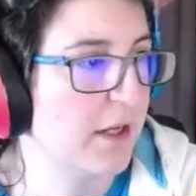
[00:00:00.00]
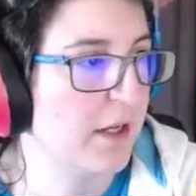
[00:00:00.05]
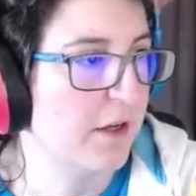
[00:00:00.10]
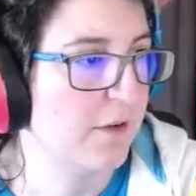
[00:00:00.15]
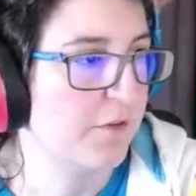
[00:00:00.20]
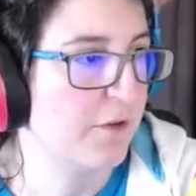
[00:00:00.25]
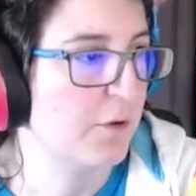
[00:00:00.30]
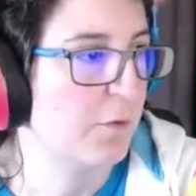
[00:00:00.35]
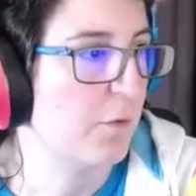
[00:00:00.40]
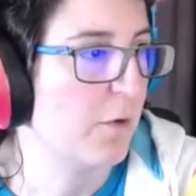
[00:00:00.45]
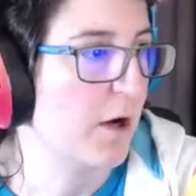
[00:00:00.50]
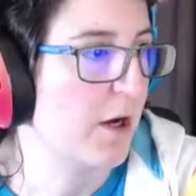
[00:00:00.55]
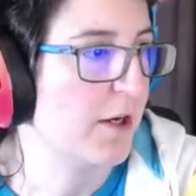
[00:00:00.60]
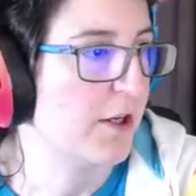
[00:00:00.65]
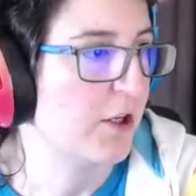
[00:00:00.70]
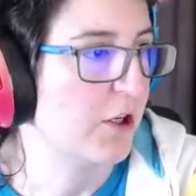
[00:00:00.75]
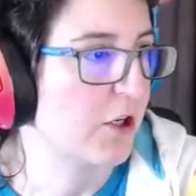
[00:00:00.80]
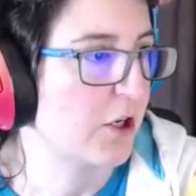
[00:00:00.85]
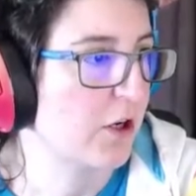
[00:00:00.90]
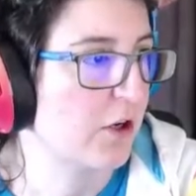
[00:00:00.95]
if you want,
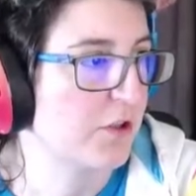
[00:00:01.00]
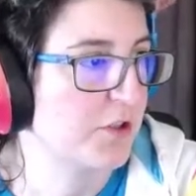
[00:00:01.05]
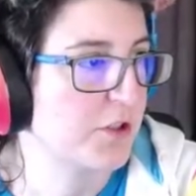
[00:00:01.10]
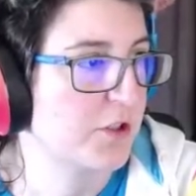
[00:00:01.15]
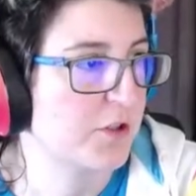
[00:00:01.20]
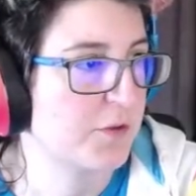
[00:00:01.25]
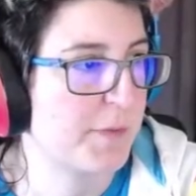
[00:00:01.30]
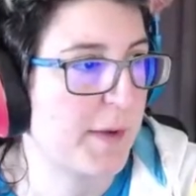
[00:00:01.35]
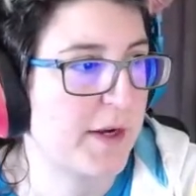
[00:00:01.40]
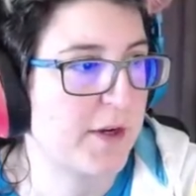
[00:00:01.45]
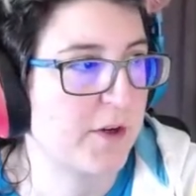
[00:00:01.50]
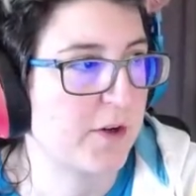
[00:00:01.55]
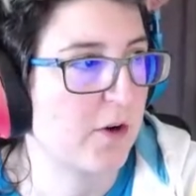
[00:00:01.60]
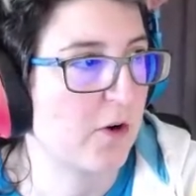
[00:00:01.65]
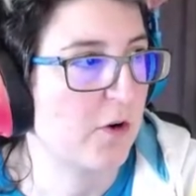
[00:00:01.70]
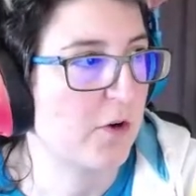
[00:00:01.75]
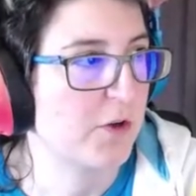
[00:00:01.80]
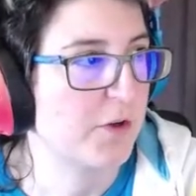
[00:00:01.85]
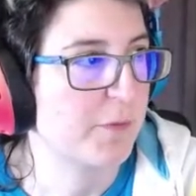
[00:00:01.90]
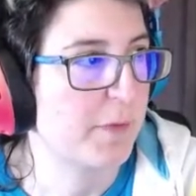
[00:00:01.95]
you can also spend your
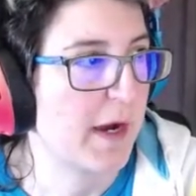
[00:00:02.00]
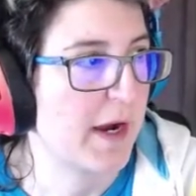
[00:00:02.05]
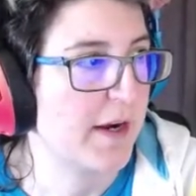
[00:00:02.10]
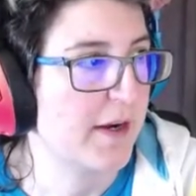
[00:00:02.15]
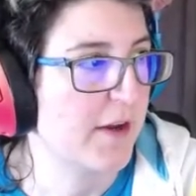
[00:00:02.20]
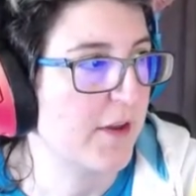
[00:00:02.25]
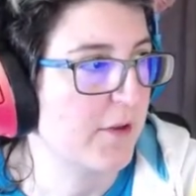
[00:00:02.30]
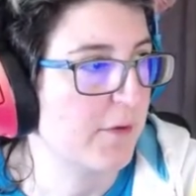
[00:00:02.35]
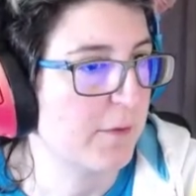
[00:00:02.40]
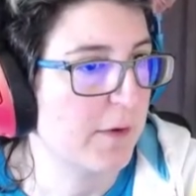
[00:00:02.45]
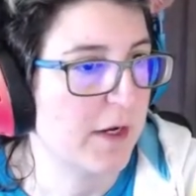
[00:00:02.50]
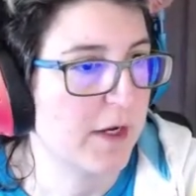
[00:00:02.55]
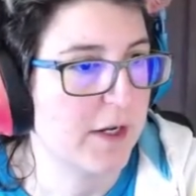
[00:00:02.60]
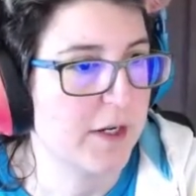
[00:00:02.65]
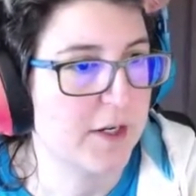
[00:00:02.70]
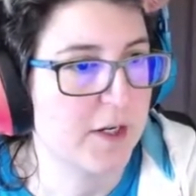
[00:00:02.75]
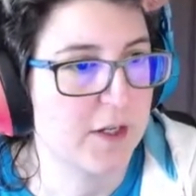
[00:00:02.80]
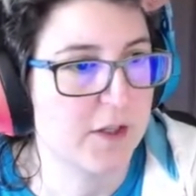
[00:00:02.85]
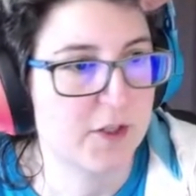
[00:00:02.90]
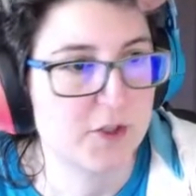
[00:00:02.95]
gold to buy another
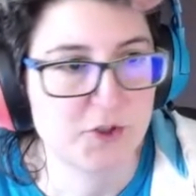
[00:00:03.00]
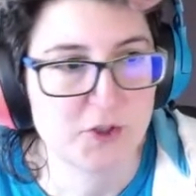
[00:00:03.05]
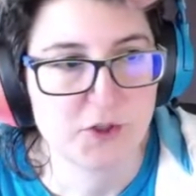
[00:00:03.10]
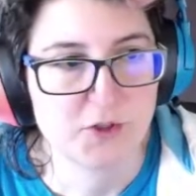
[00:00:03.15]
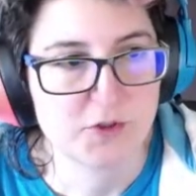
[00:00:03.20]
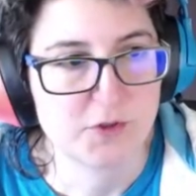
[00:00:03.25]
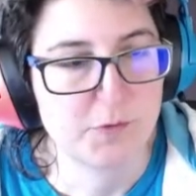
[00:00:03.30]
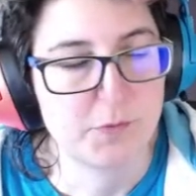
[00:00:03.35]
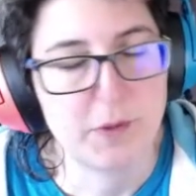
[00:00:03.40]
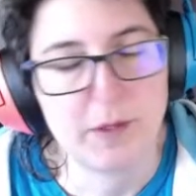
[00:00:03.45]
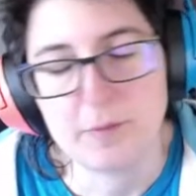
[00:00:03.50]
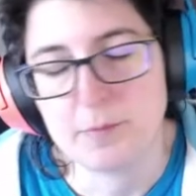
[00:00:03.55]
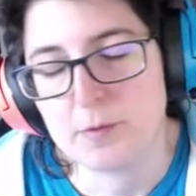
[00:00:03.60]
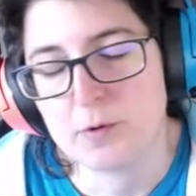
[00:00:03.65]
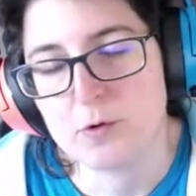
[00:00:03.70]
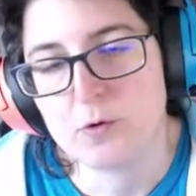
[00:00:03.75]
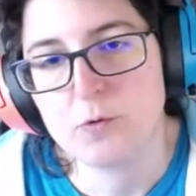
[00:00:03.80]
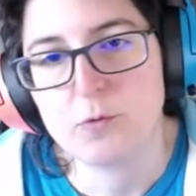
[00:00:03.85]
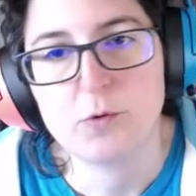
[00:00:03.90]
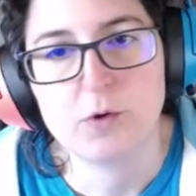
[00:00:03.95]
one. There's also people
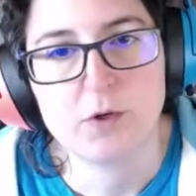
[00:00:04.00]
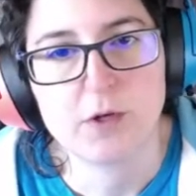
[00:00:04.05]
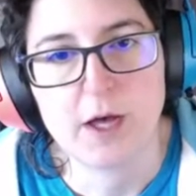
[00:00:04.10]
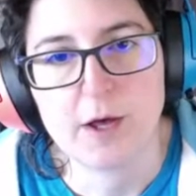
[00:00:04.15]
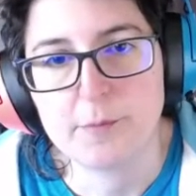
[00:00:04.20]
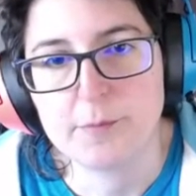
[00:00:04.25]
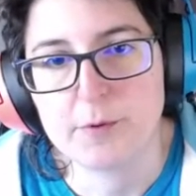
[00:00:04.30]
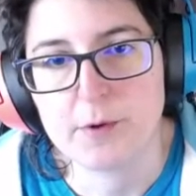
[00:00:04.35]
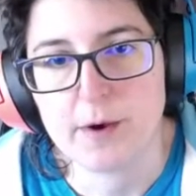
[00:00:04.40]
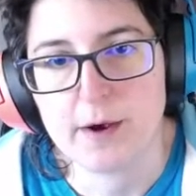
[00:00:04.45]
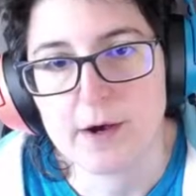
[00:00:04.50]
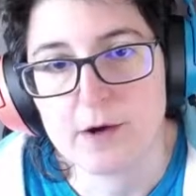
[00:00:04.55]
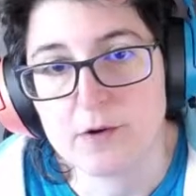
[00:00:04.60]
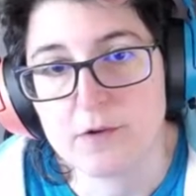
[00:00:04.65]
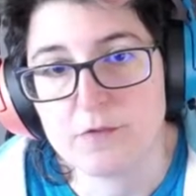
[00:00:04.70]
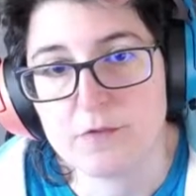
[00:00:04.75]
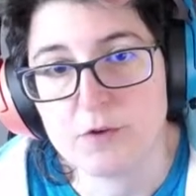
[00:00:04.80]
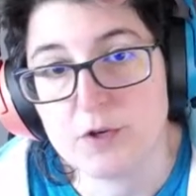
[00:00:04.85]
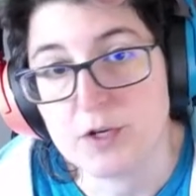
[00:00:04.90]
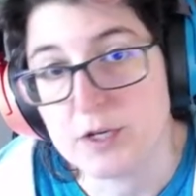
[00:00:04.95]
who will help you out
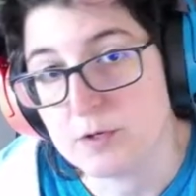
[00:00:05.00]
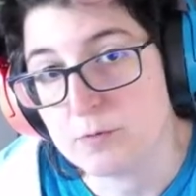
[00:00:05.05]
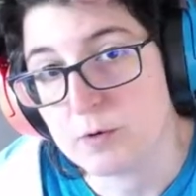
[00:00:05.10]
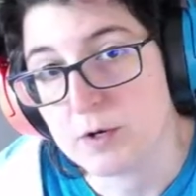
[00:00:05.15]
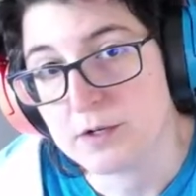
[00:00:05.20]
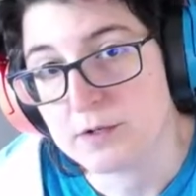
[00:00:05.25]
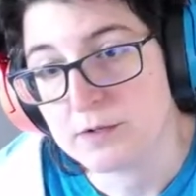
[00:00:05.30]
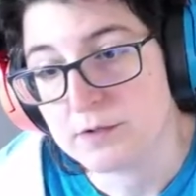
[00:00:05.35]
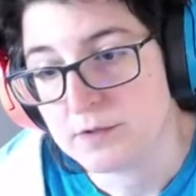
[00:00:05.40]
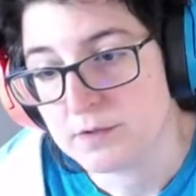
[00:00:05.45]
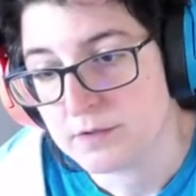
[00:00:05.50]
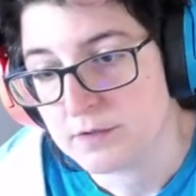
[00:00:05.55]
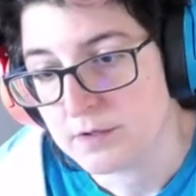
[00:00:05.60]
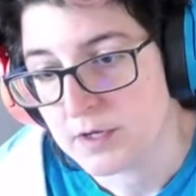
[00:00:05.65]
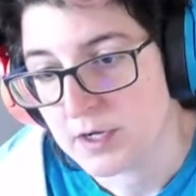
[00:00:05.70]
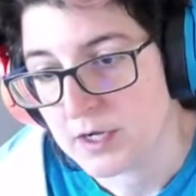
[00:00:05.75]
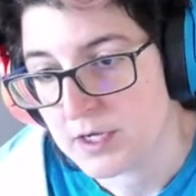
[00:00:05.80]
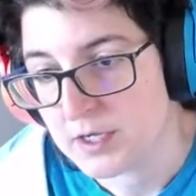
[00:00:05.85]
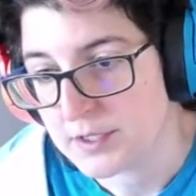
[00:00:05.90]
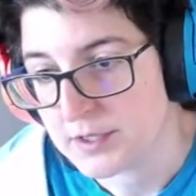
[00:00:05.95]
if you need one.
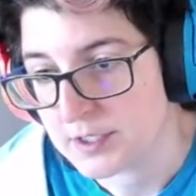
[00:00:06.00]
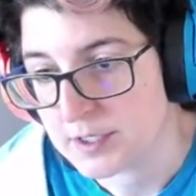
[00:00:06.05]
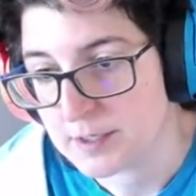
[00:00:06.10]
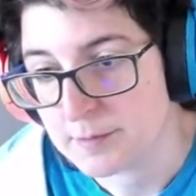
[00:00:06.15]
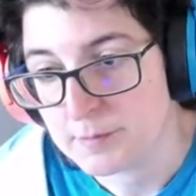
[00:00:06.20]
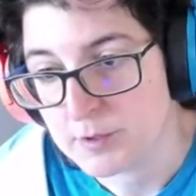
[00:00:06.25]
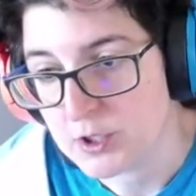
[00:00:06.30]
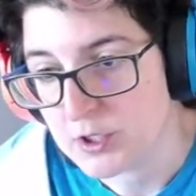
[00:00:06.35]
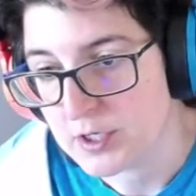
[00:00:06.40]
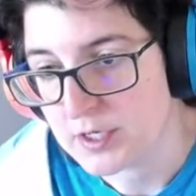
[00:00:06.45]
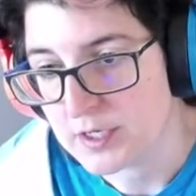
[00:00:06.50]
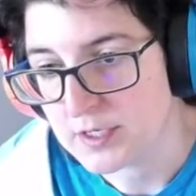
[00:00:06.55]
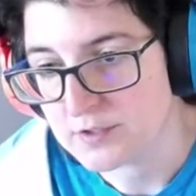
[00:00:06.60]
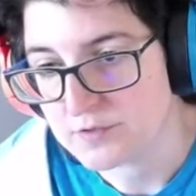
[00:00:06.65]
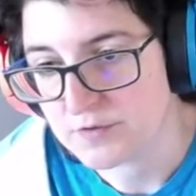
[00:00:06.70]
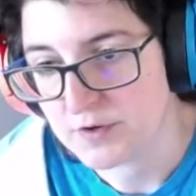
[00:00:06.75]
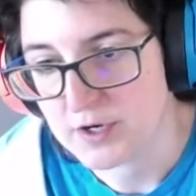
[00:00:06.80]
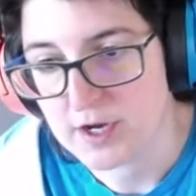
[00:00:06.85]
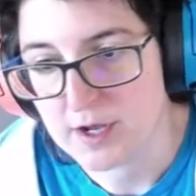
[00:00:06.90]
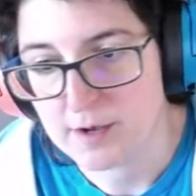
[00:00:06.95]
The community is
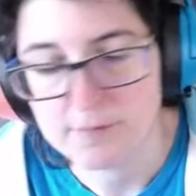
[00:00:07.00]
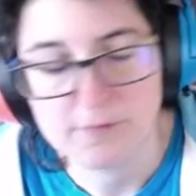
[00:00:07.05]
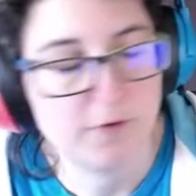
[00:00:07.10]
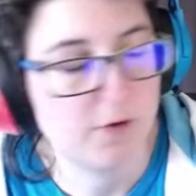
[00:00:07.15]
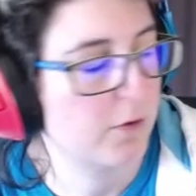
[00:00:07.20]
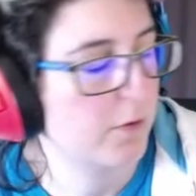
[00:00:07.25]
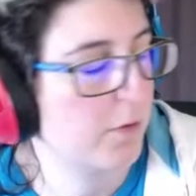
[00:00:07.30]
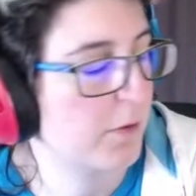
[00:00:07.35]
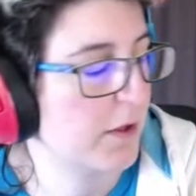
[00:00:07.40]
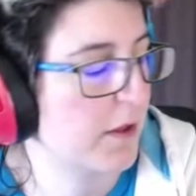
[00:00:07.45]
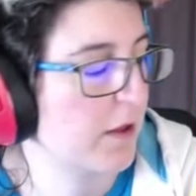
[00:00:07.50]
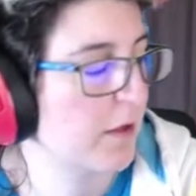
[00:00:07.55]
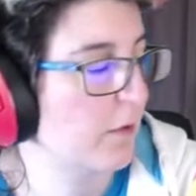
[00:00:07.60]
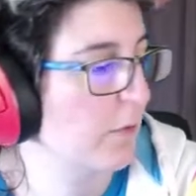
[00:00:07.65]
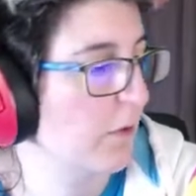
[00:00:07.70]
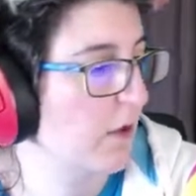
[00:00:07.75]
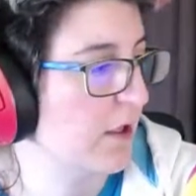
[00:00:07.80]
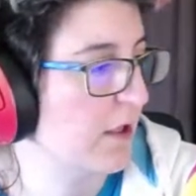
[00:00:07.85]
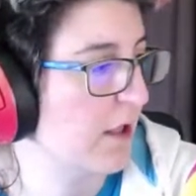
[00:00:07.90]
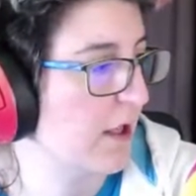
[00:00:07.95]
very helpful
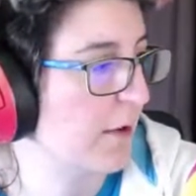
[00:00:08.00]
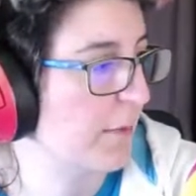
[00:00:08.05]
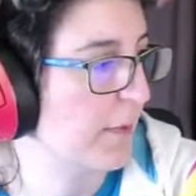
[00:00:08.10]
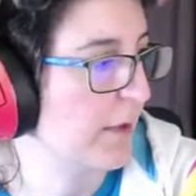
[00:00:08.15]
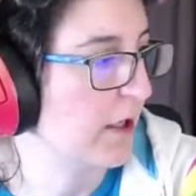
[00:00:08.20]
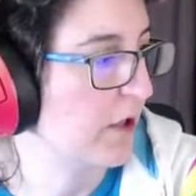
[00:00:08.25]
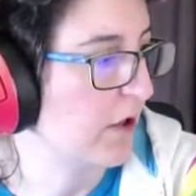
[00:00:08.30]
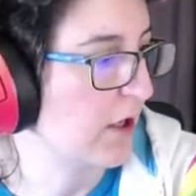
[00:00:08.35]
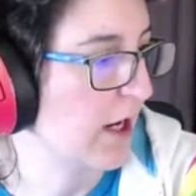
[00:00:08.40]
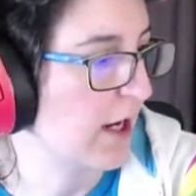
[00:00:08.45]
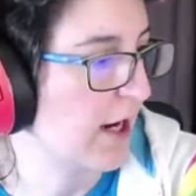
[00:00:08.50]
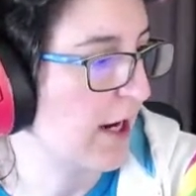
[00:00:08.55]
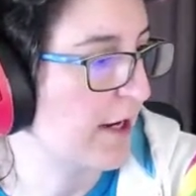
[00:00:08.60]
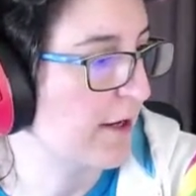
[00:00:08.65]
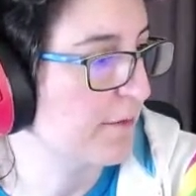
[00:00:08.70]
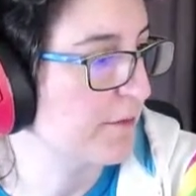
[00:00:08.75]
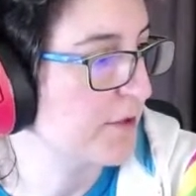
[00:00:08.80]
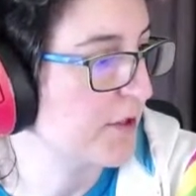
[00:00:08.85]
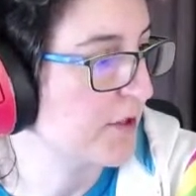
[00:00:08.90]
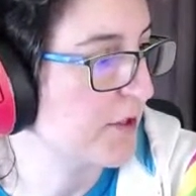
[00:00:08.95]
with helping you get
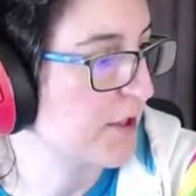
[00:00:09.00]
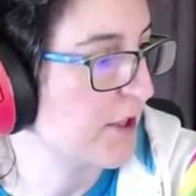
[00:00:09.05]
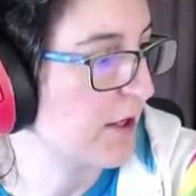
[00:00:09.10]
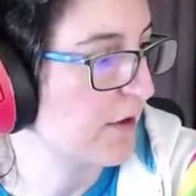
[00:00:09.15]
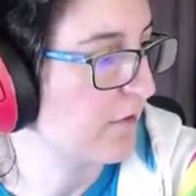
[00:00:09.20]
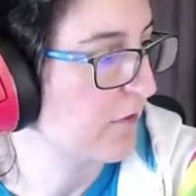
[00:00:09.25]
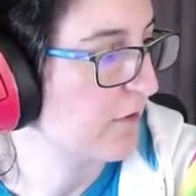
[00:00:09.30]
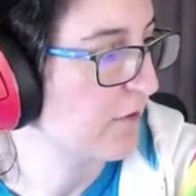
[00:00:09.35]
items and stuff.